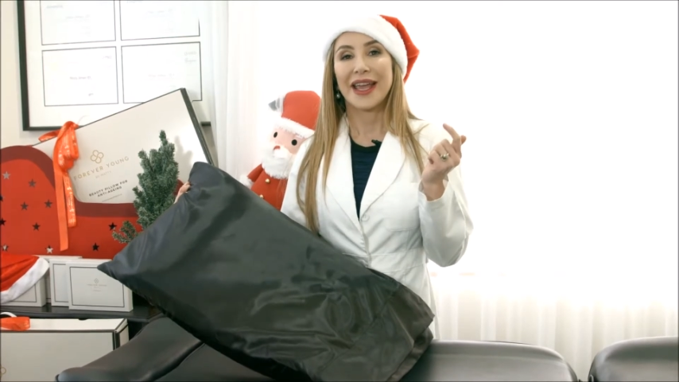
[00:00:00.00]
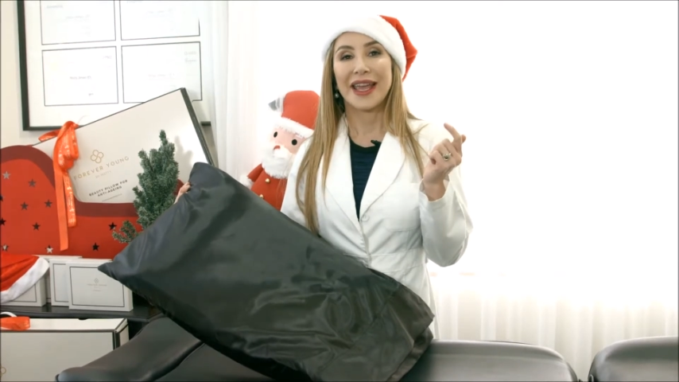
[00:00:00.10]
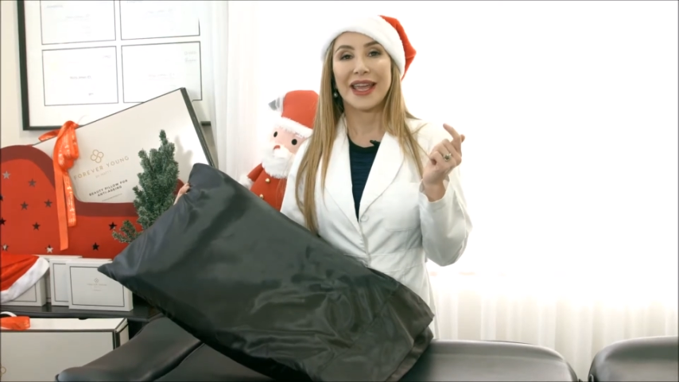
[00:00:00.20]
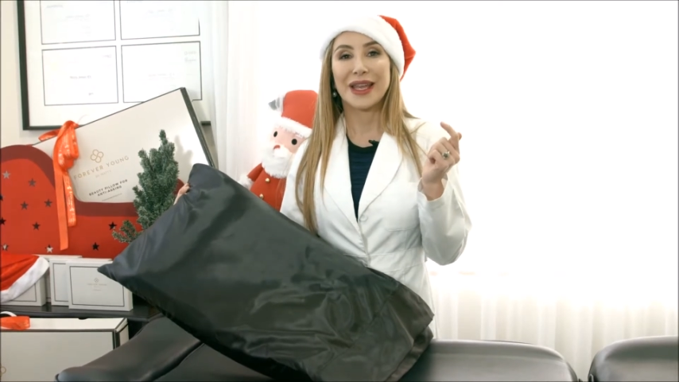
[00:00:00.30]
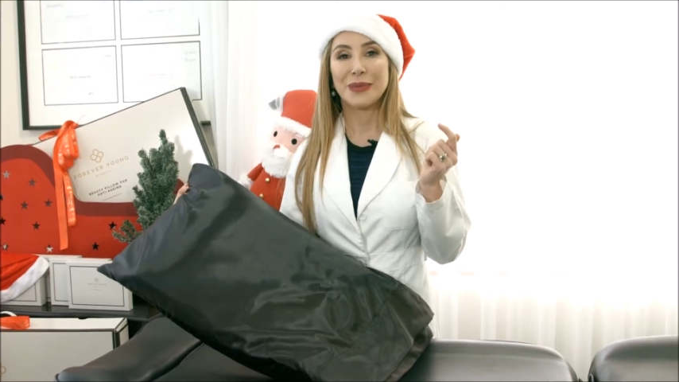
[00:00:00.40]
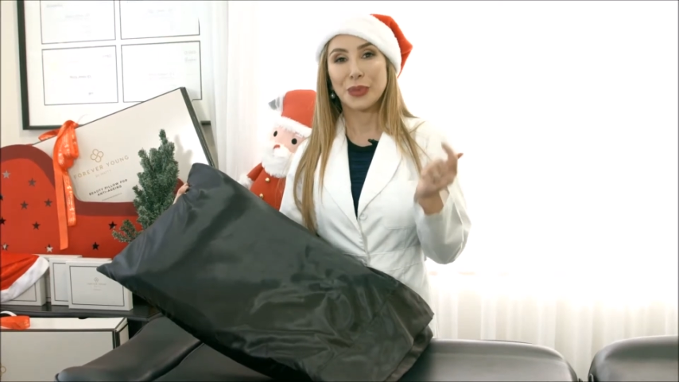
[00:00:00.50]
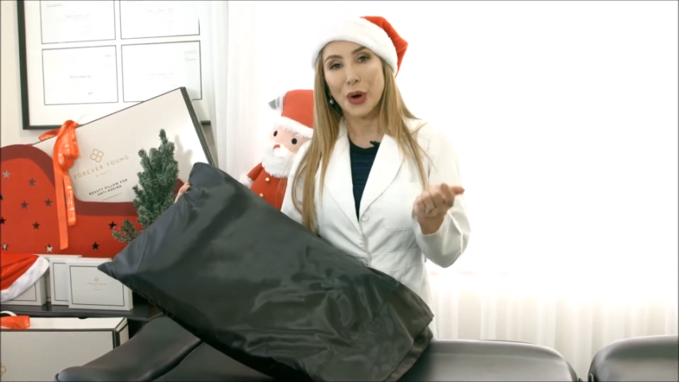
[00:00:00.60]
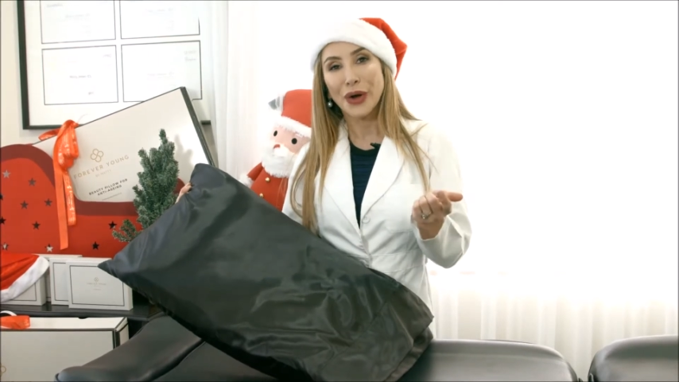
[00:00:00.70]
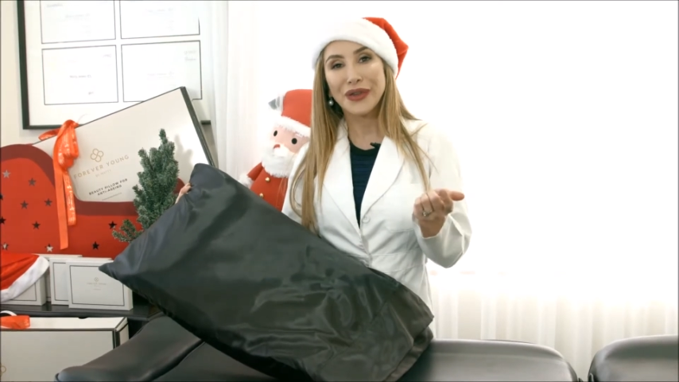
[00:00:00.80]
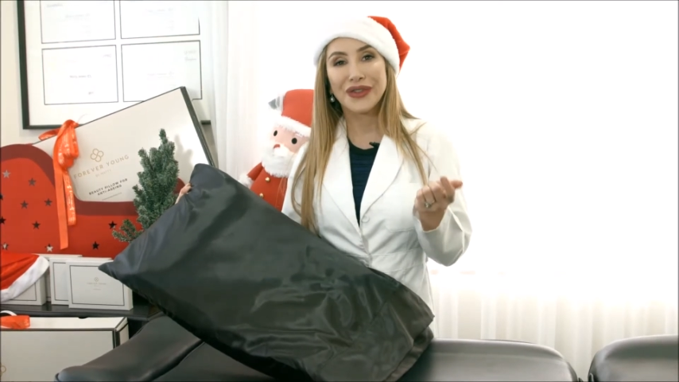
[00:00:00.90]
in
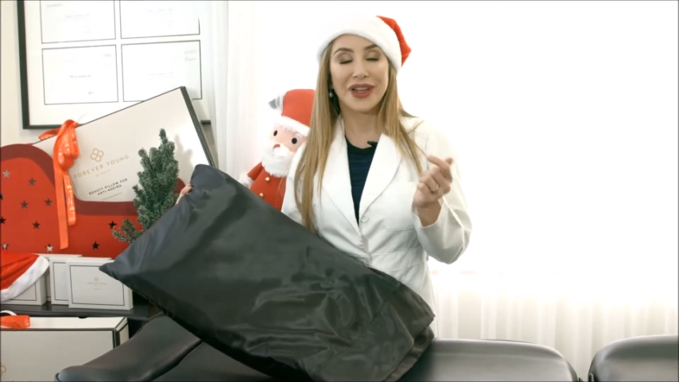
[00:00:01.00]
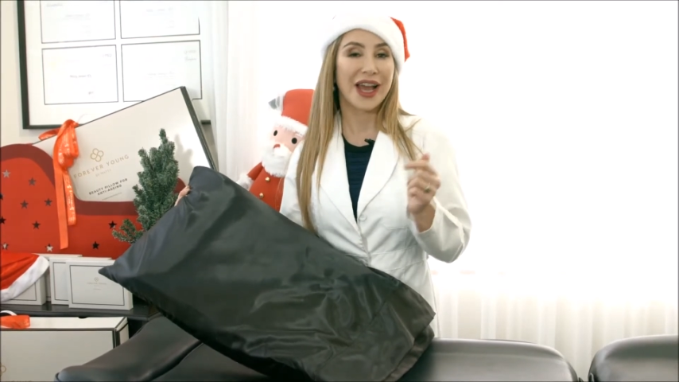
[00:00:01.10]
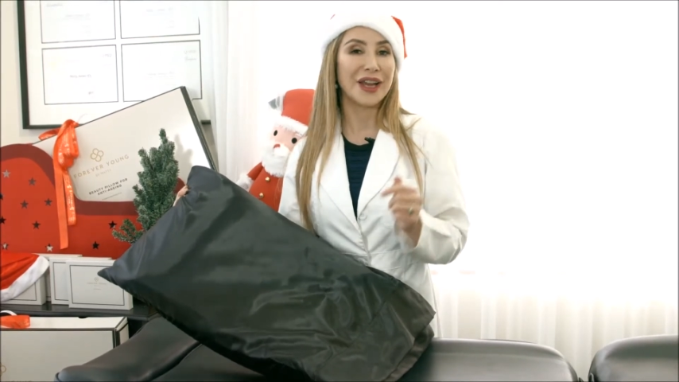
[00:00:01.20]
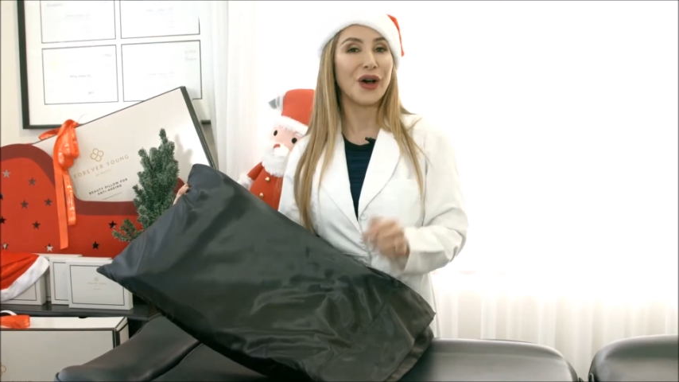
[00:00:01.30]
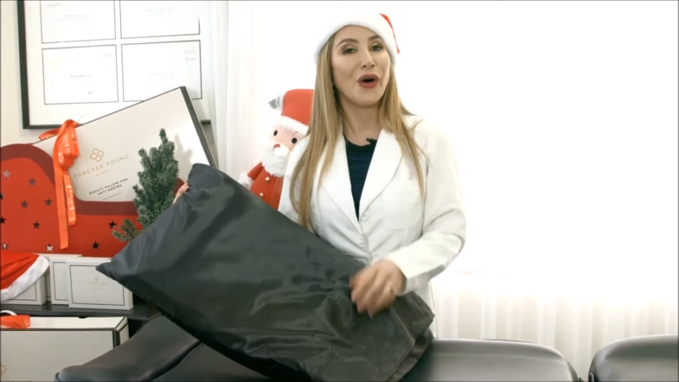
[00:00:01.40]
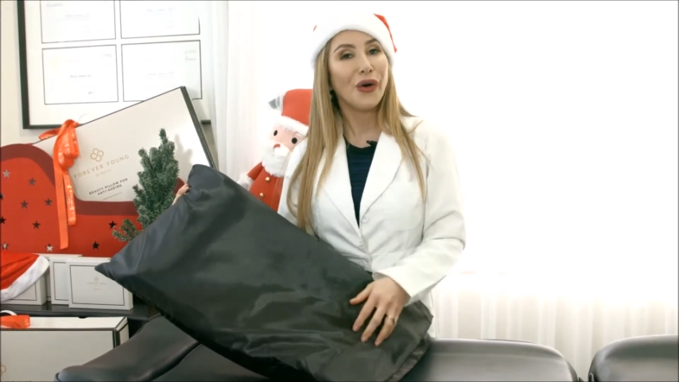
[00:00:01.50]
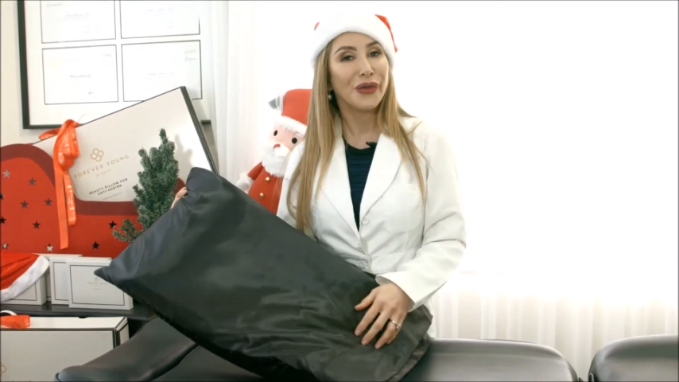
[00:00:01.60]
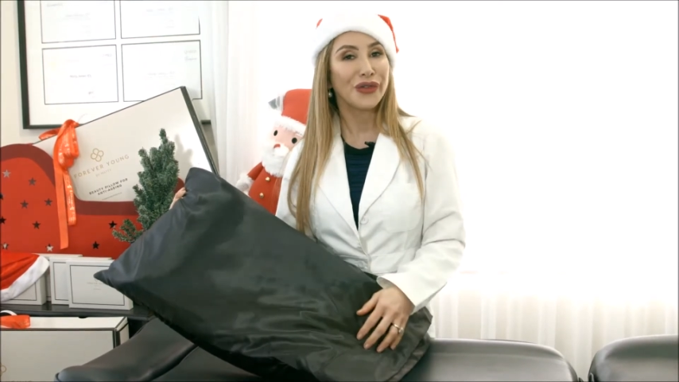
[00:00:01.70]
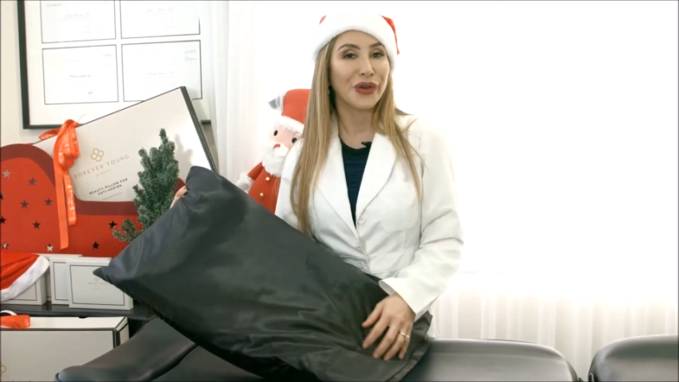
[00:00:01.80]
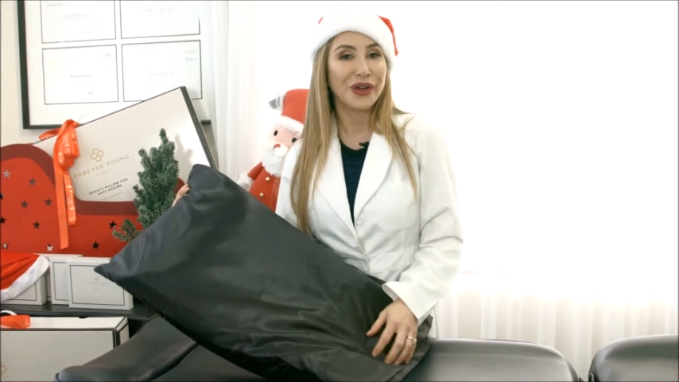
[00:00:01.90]
bronze, and
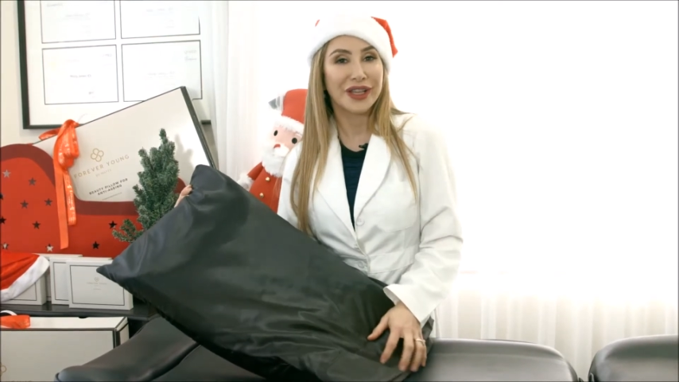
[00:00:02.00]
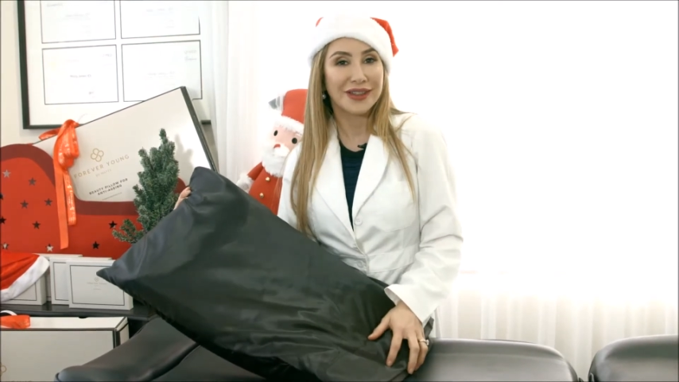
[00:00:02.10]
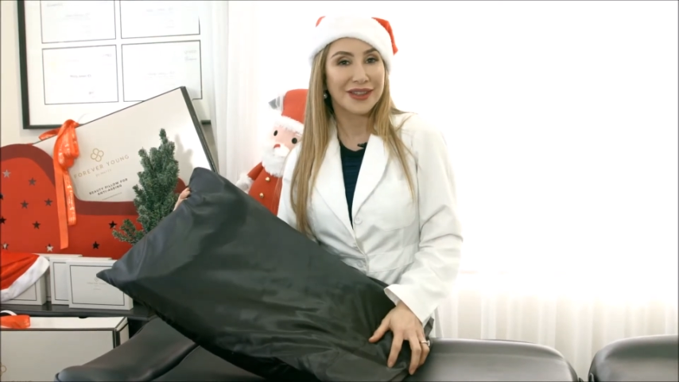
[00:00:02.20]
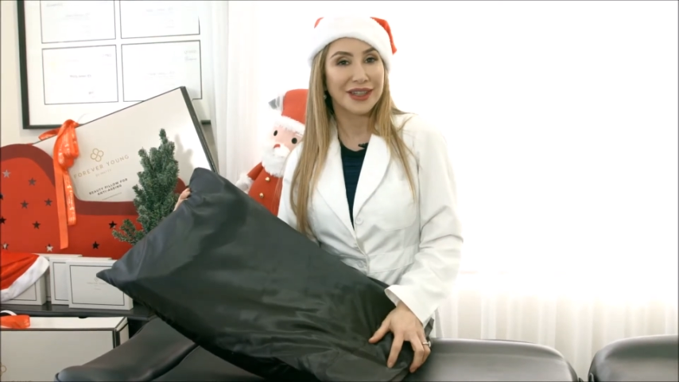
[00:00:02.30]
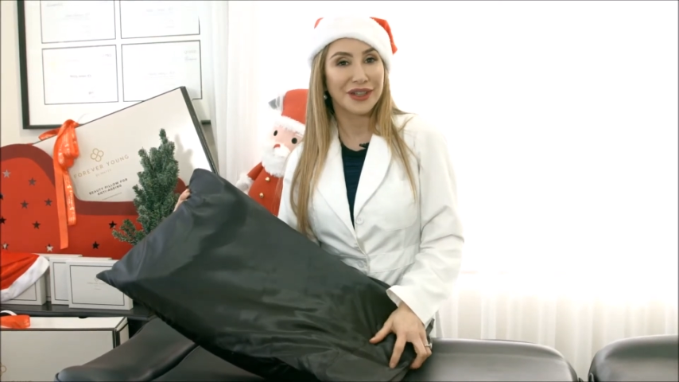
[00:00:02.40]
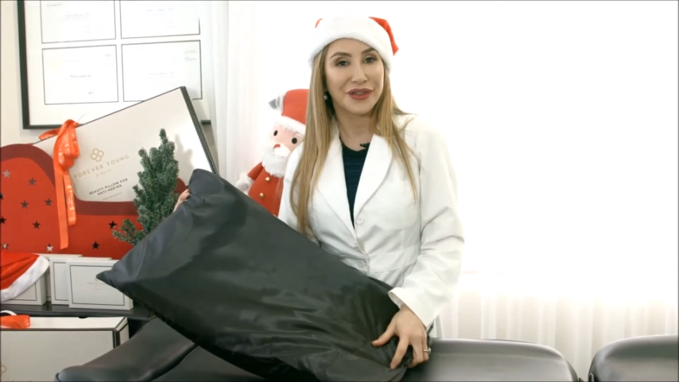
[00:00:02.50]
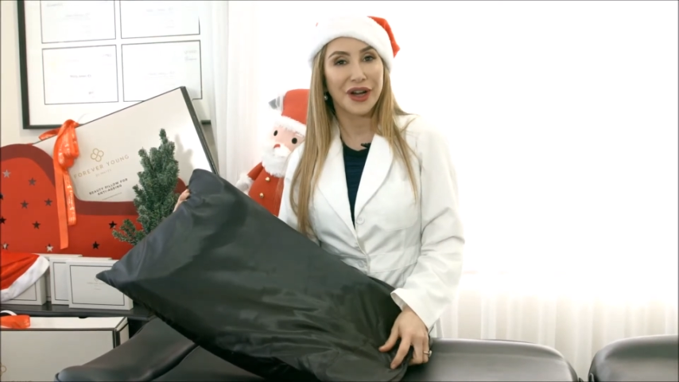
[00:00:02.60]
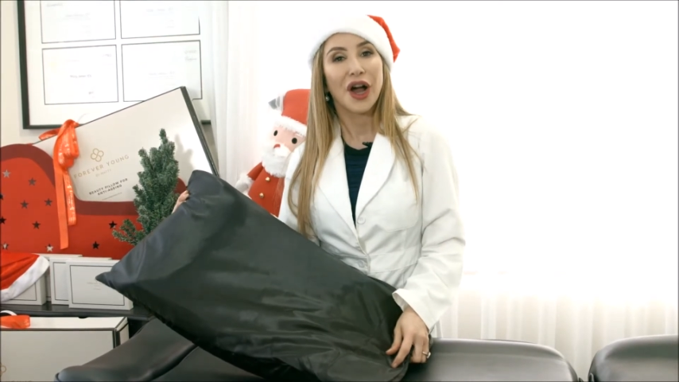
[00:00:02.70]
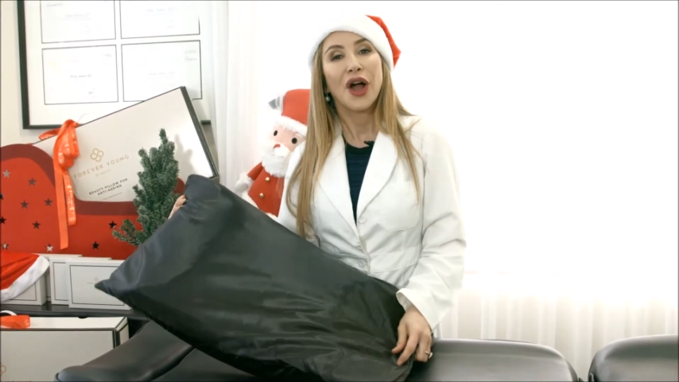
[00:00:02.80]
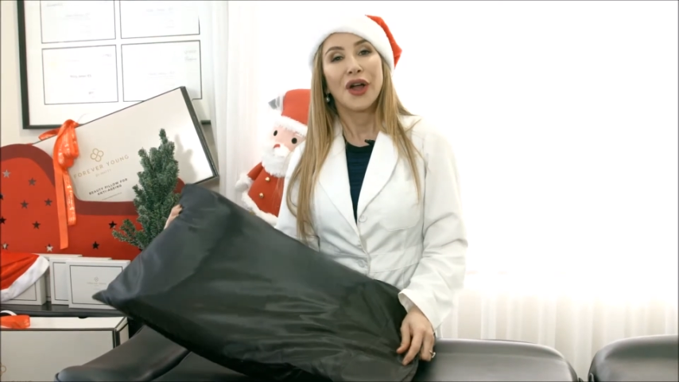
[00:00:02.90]
also in silver.